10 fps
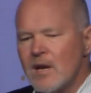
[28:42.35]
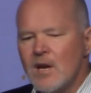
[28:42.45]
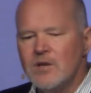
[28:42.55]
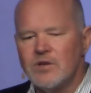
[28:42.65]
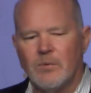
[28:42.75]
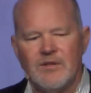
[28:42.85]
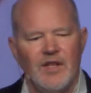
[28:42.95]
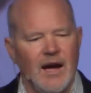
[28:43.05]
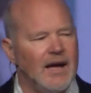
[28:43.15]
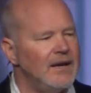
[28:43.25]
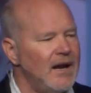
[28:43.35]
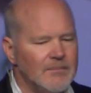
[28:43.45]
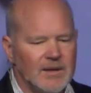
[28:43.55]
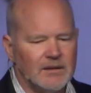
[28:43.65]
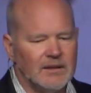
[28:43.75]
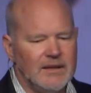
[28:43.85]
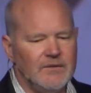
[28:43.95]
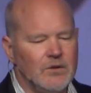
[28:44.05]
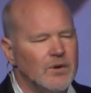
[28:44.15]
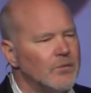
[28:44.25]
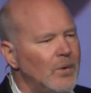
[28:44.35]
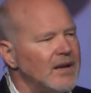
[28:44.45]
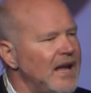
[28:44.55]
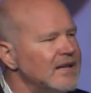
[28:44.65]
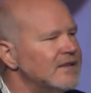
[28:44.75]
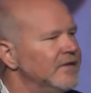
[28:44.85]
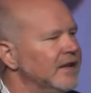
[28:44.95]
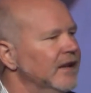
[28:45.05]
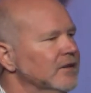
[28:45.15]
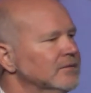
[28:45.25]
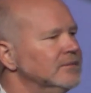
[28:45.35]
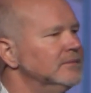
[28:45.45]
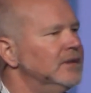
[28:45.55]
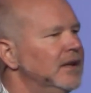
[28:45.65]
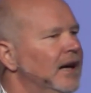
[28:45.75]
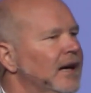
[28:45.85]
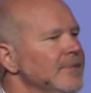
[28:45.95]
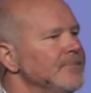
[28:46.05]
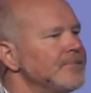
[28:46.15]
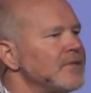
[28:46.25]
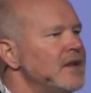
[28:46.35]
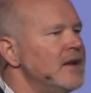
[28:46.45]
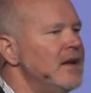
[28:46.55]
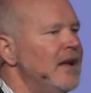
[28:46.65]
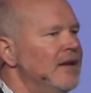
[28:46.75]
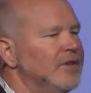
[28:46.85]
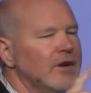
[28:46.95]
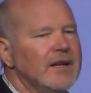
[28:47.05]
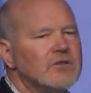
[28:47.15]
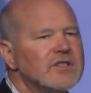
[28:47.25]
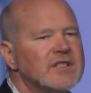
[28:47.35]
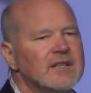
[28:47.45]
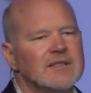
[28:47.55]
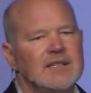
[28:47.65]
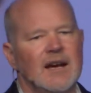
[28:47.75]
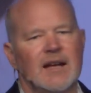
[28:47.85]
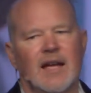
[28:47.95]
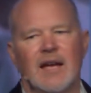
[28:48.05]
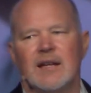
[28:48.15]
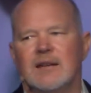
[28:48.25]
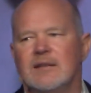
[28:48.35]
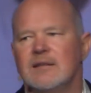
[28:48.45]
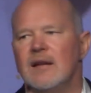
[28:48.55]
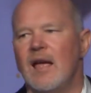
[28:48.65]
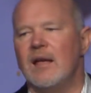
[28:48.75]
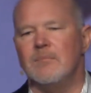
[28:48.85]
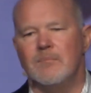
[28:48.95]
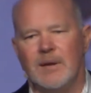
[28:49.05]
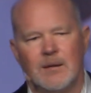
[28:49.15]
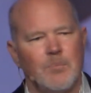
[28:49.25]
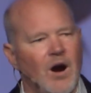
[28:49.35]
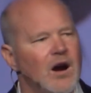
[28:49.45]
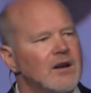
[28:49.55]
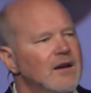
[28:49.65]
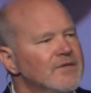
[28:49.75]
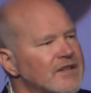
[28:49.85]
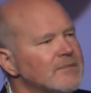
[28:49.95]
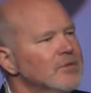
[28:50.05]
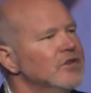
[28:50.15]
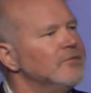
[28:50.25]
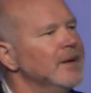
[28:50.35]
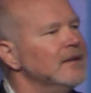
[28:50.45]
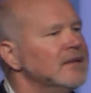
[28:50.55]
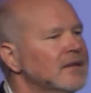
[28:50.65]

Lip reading: So with that, I'm going to leave you with one last video. If you're interested in TIA and being part of this movement,